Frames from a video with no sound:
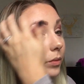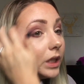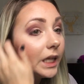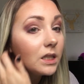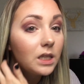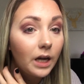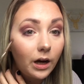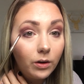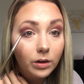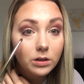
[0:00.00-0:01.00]
blends it
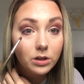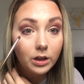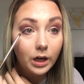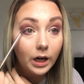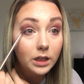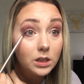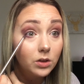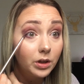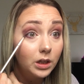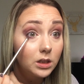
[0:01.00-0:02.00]
out onto your eye,
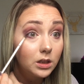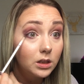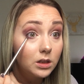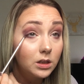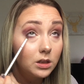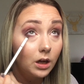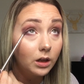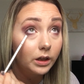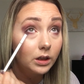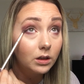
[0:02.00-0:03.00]
so then it's
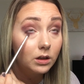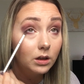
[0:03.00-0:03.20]
not like